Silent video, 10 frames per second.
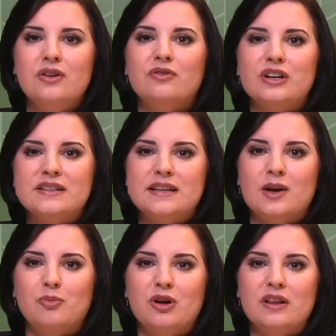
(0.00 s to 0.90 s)
For
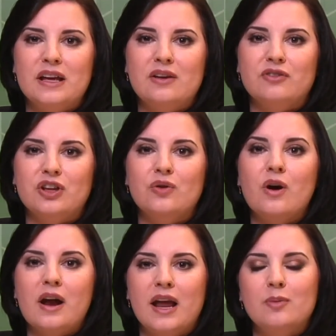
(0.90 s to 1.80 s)
example, if you
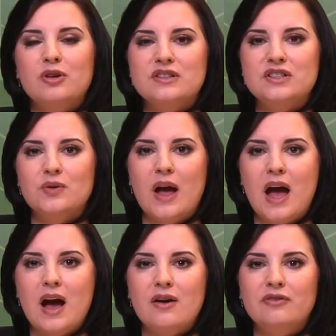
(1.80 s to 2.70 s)
are able to
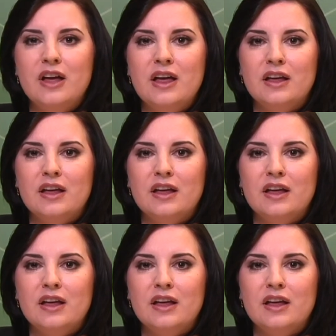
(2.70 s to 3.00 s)
have